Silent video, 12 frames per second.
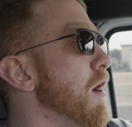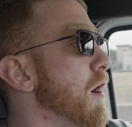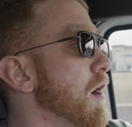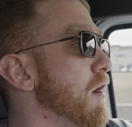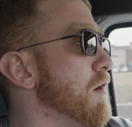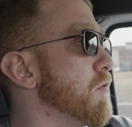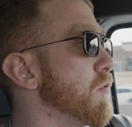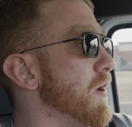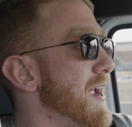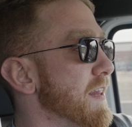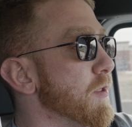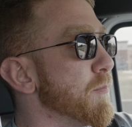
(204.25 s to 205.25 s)

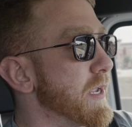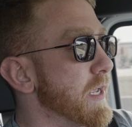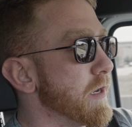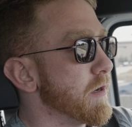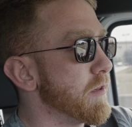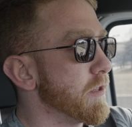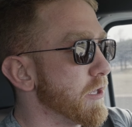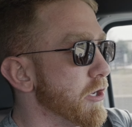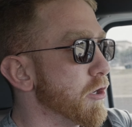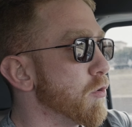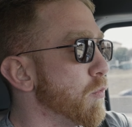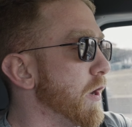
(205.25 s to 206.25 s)
We're at the beginning of the
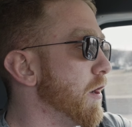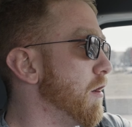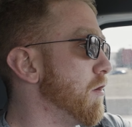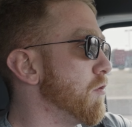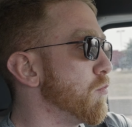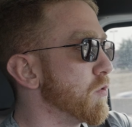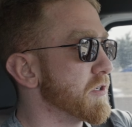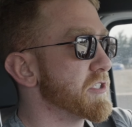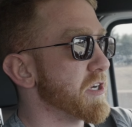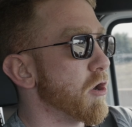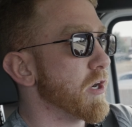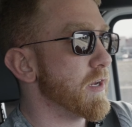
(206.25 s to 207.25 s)
year where we're
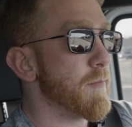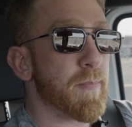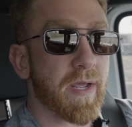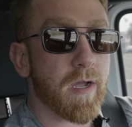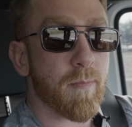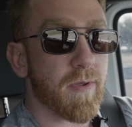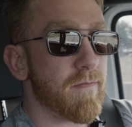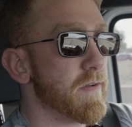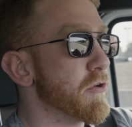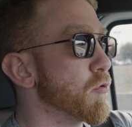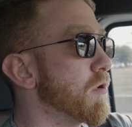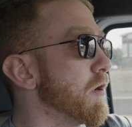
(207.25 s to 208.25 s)
starting to pick up
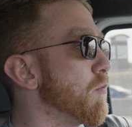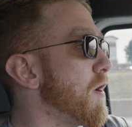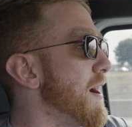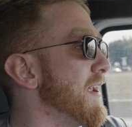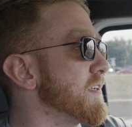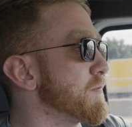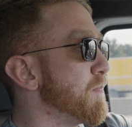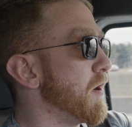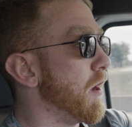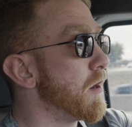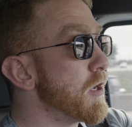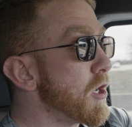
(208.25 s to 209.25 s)
inventory-wise,
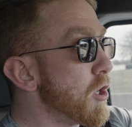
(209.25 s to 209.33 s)
but